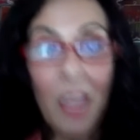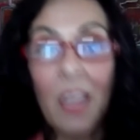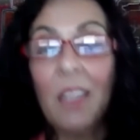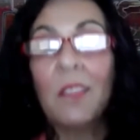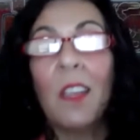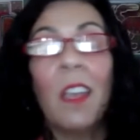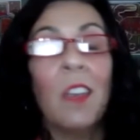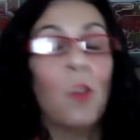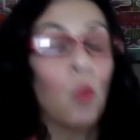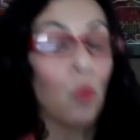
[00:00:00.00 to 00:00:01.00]
is a
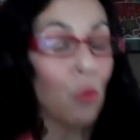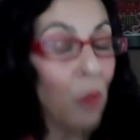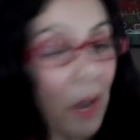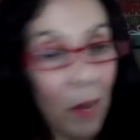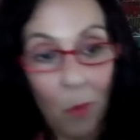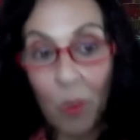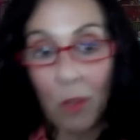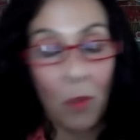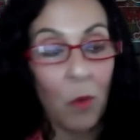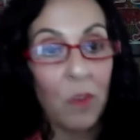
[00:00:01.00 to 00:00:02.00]
great
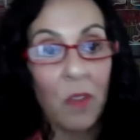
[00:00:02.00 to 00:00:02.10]
resource.